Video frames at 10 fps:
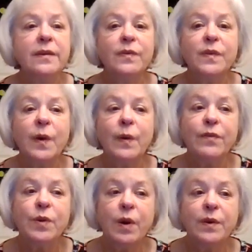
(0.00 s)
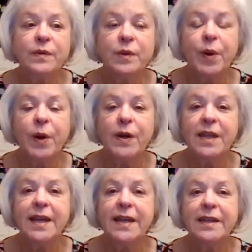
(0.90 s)
so if you host a
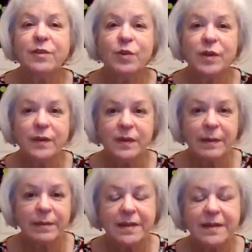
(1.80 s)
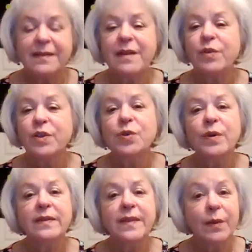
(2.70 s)
party and introduce them to discovery
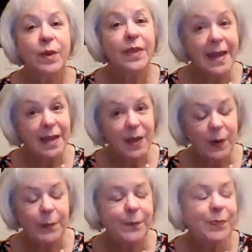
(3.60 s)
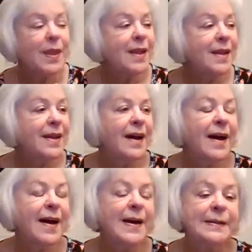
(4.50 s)
toys they will thank you
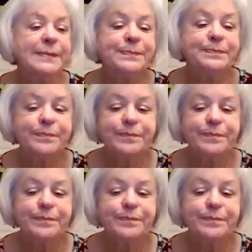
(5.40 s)
um,